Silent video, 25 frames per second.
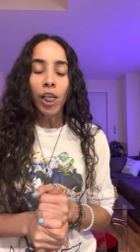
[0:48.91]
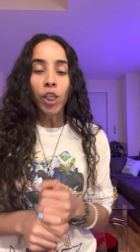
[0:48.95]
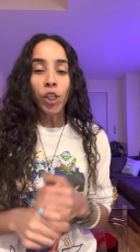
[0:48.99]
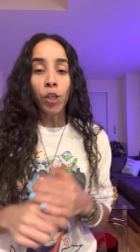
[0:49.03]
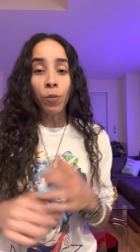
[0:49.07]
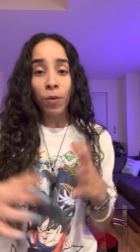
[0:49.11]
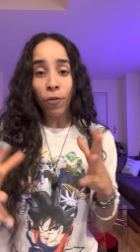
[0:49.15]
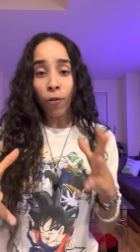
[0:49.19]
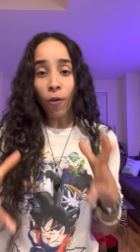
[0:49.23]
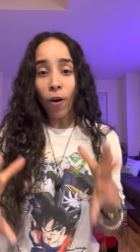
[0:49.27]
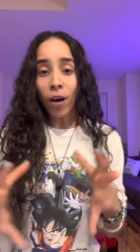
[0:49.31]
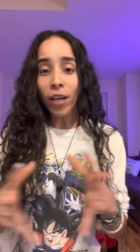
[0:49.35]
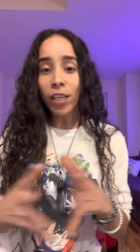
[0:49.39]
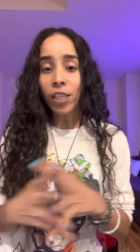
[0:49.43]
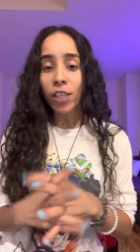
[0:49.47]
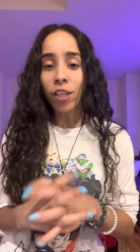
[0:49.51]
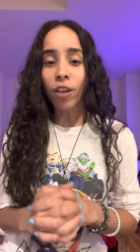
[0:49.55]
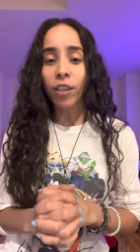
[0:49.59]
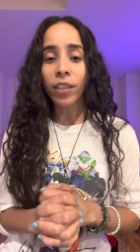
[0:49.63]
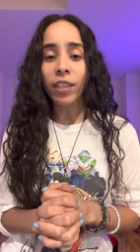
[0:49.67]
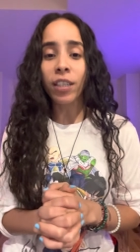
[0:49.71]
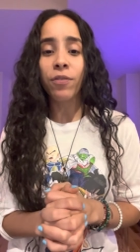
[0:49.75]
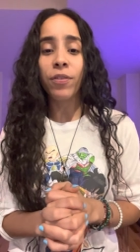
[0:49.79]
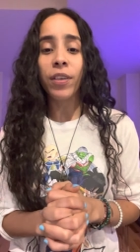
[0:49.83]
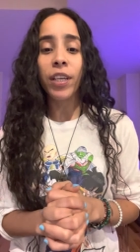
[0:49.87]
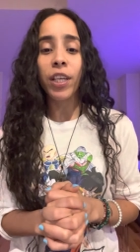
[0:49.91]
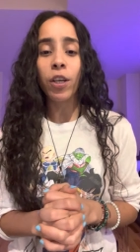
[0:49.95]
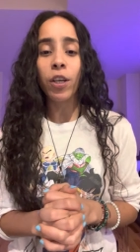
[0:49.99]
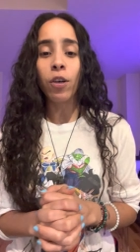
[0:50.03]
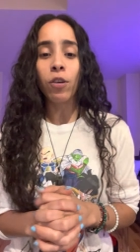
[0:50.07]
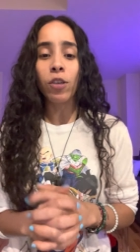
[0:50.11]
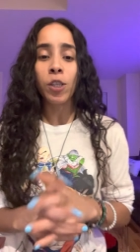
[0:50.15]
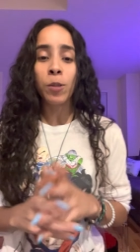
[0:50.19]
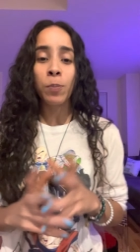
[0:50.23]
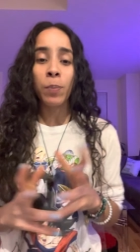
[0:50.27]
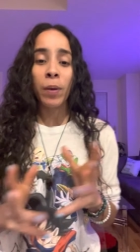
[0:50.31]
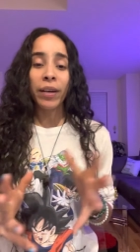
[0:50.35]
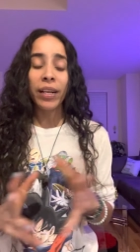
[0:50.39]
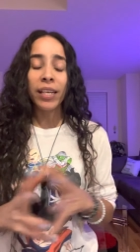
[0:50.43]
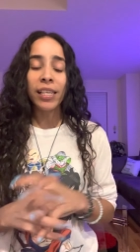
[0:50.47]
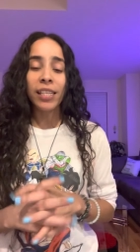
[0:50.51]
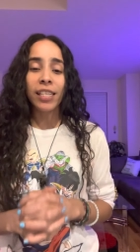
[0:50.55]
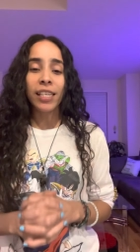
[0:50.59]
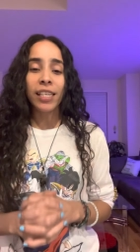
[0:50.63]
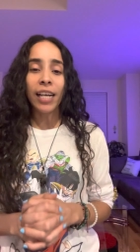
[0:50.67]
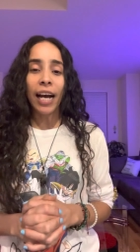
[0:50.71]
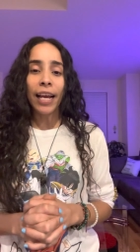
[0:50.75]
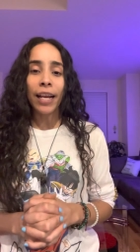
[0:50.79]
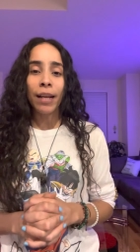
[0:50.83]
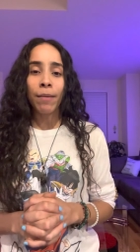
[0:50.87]
so before I start this video, spirit is
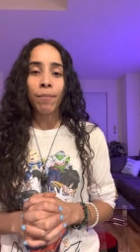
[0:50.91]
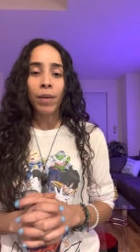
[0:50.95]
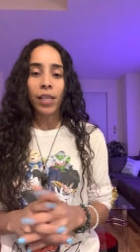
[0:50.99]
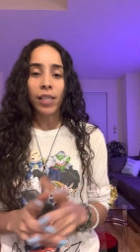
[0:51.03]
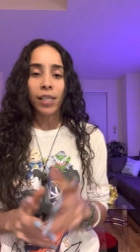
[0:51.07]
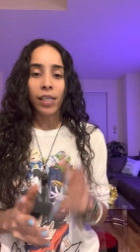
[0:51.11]
guiding me